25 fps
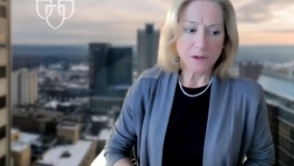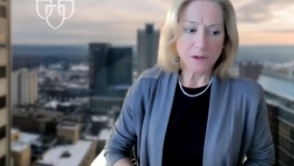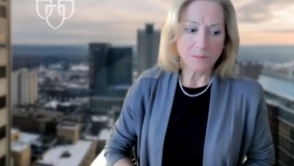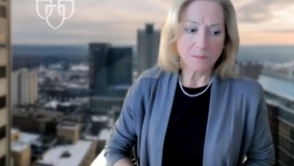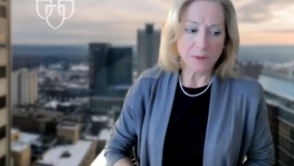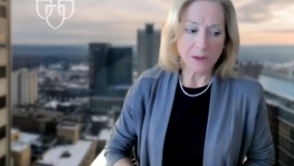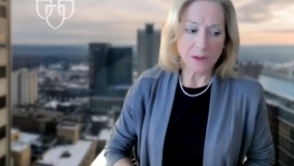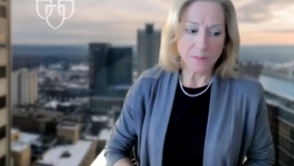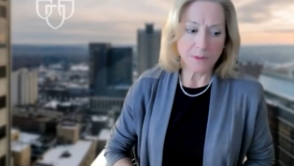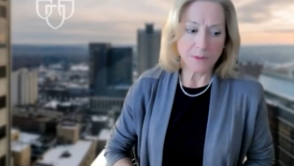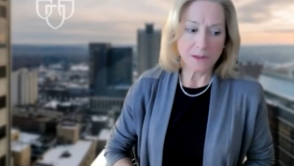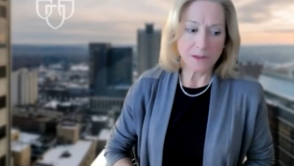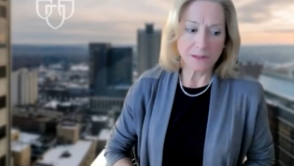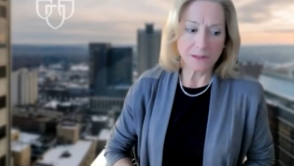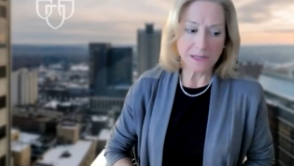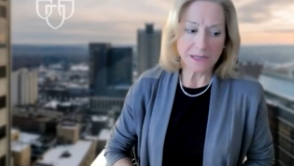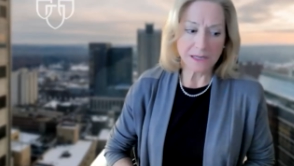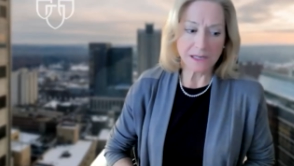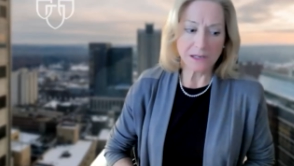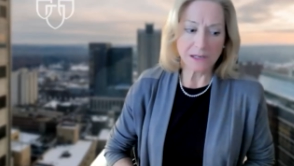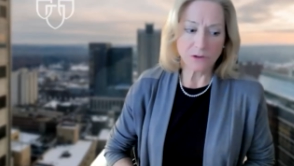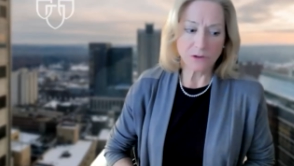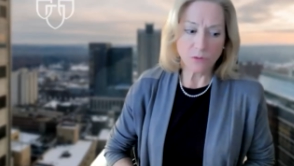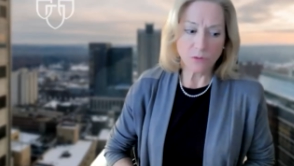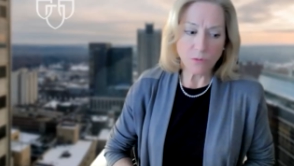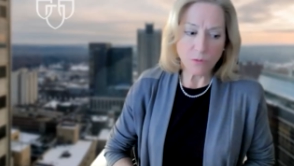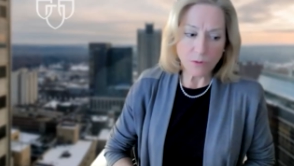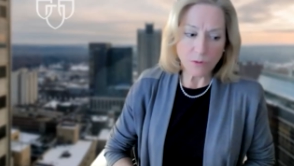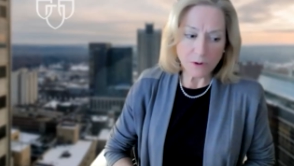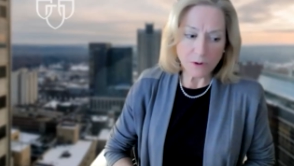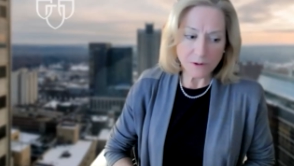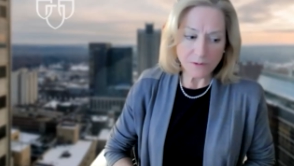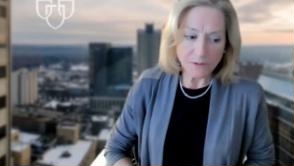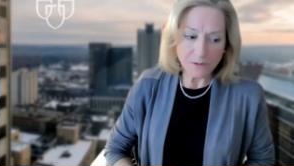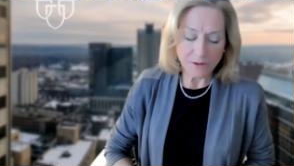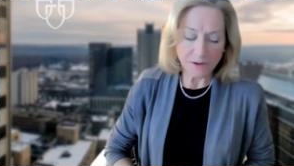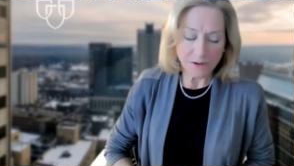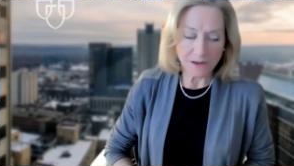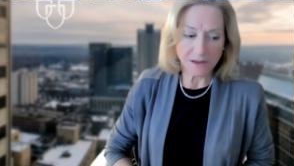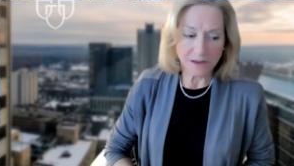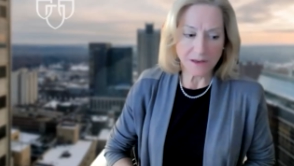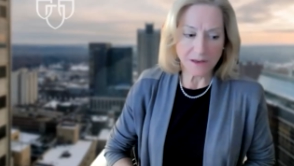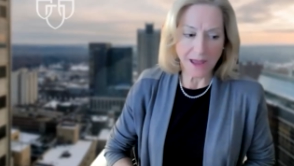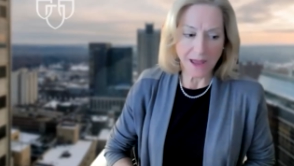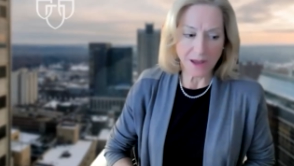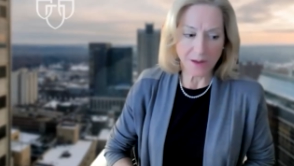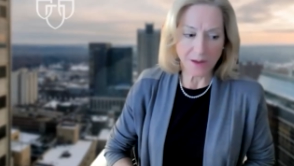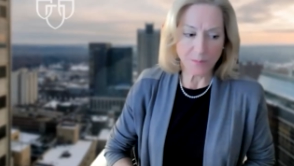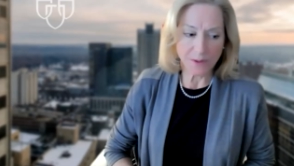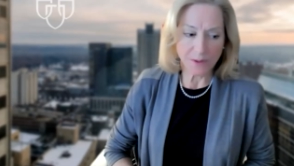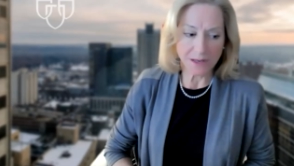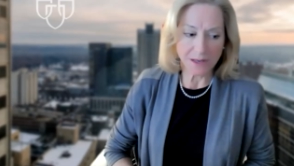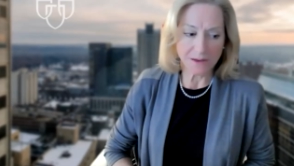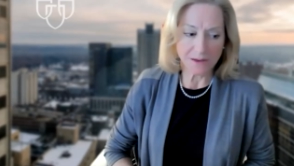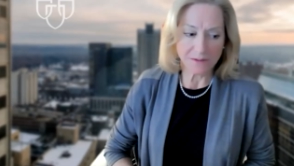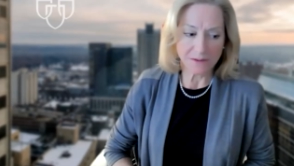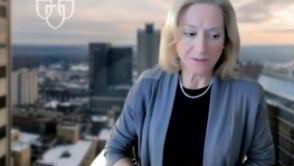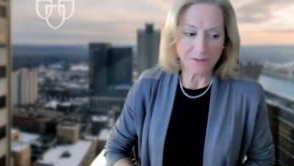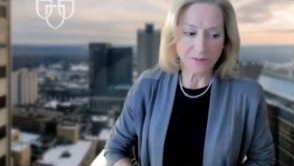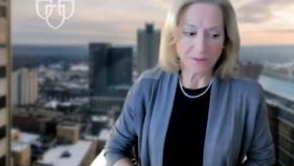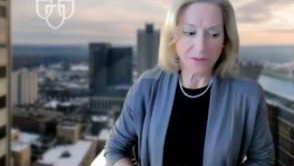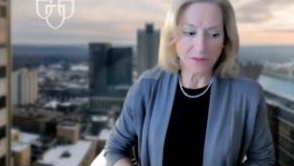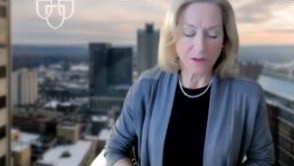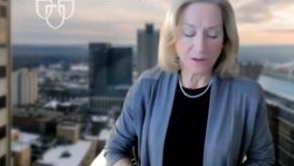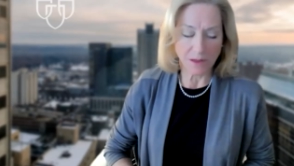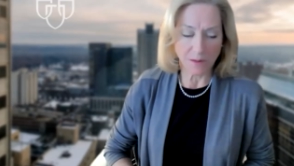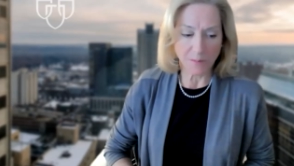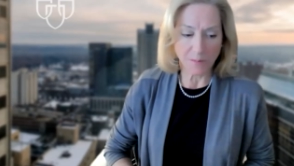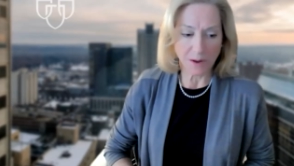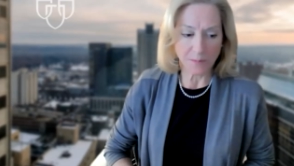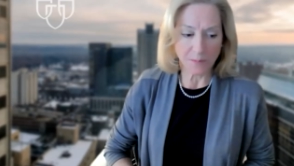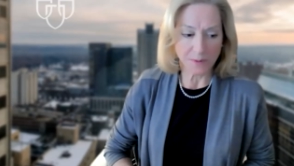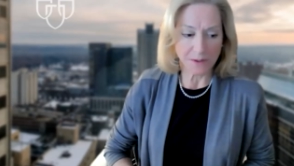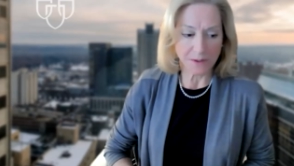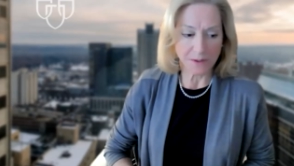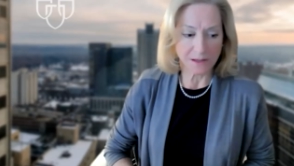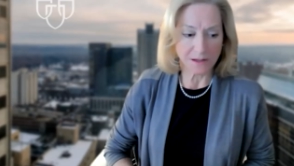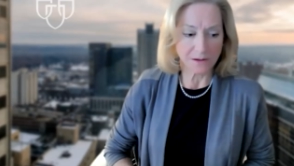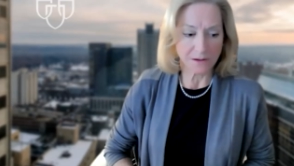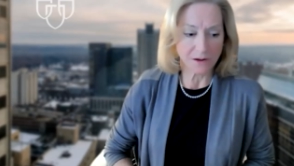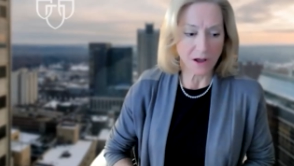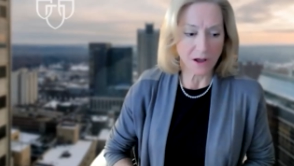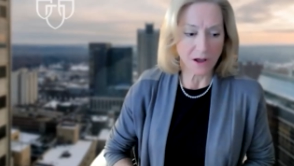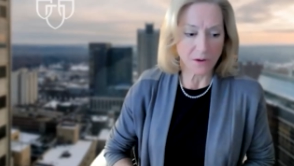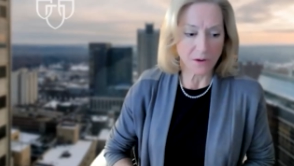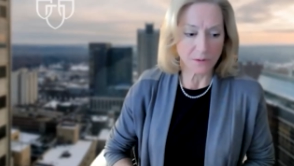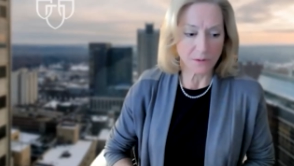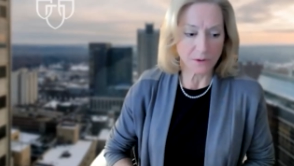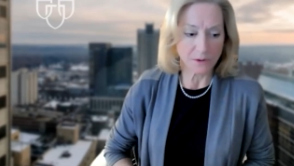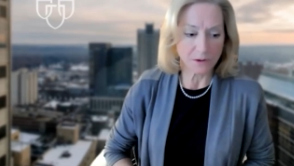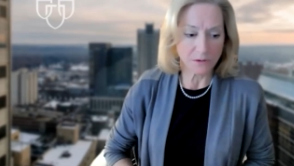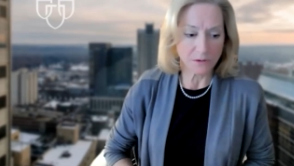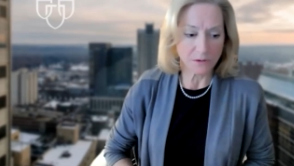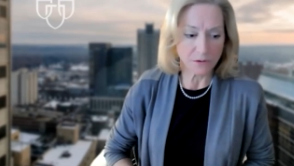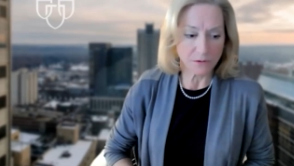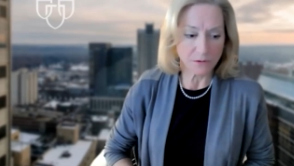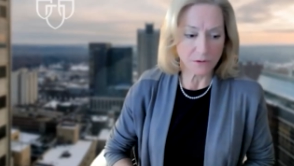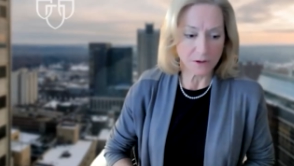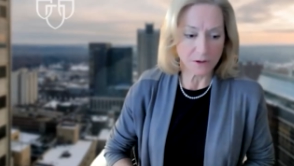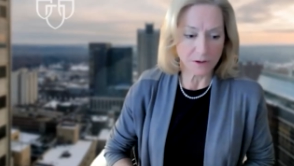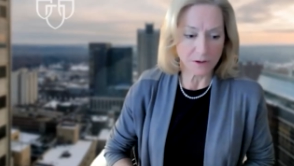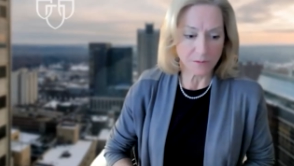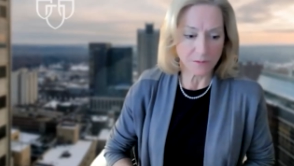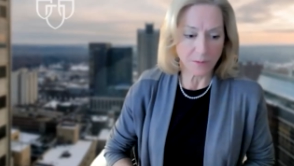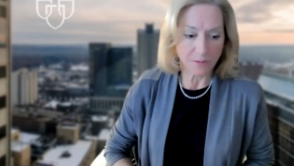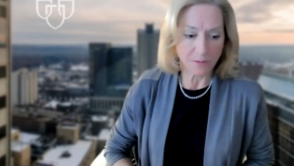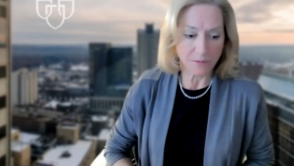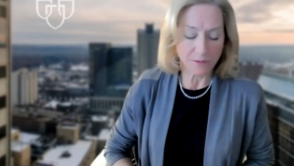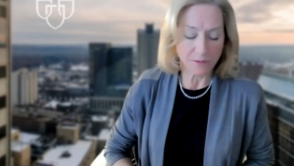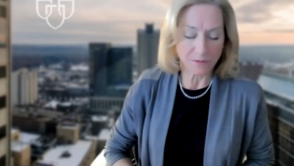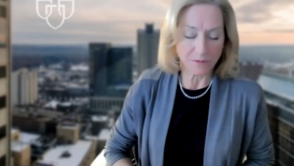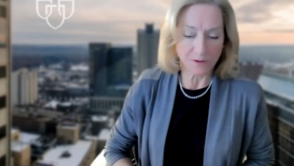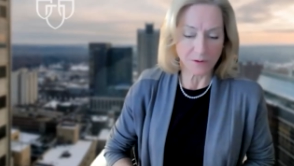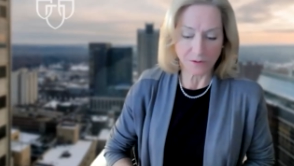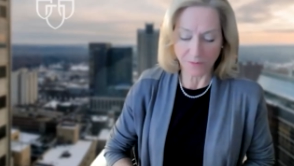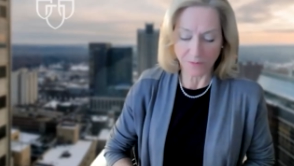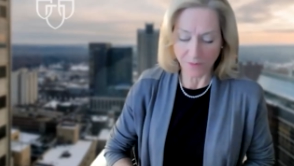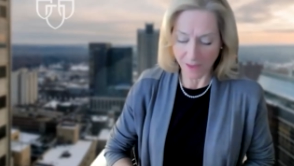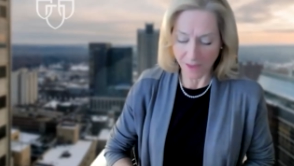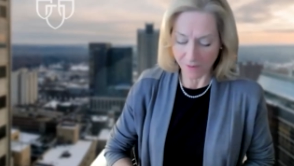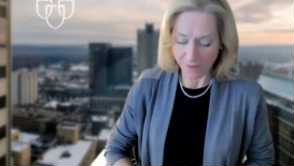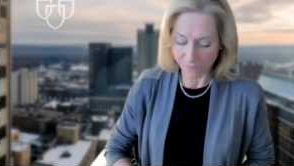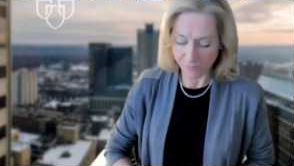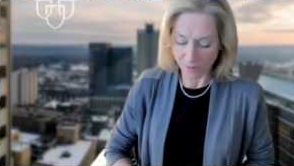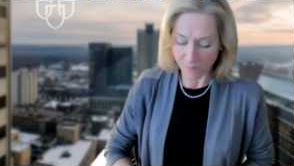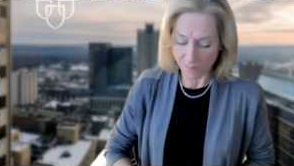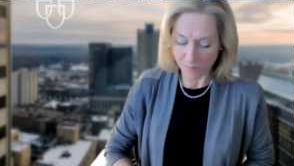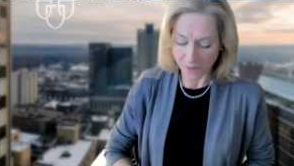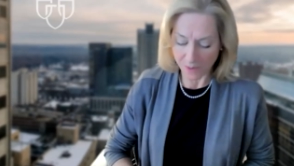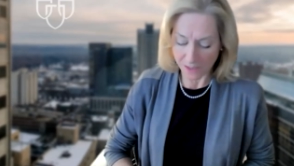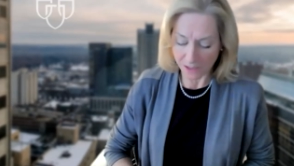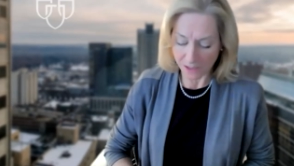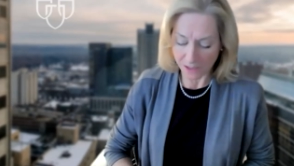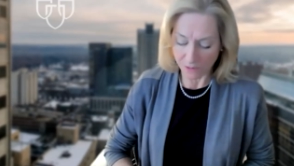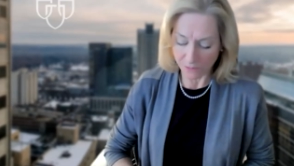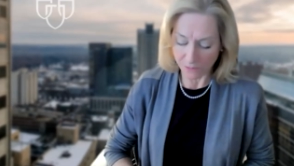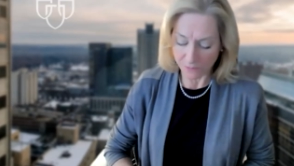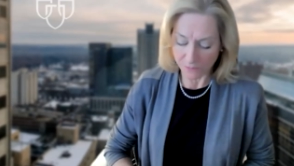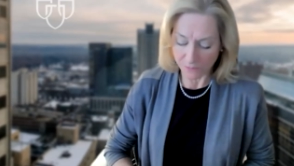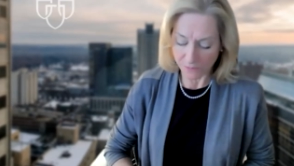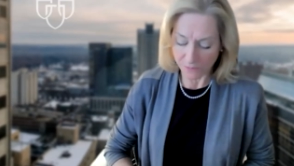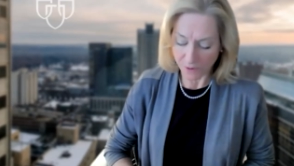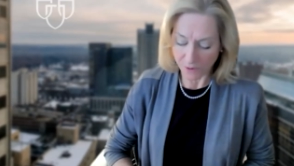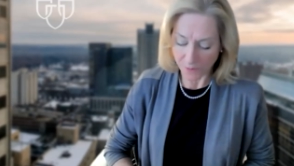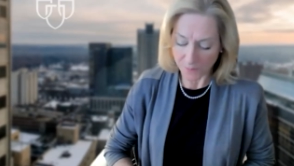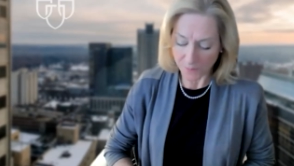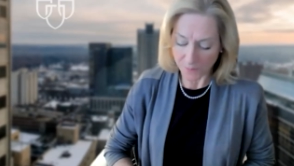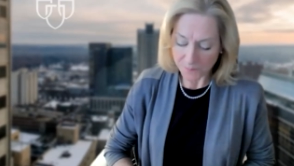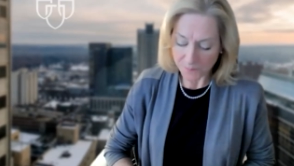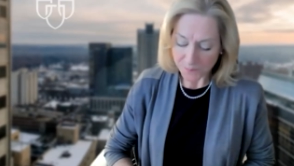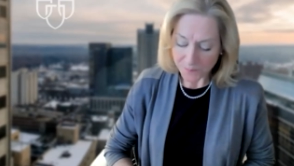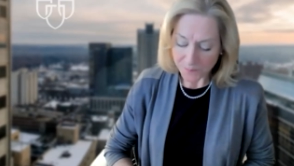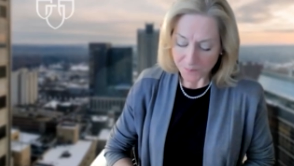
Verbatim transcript: maybe lean towards it in diabetes, even though that might be a little counterintuitive, but we've learned that from many years ago.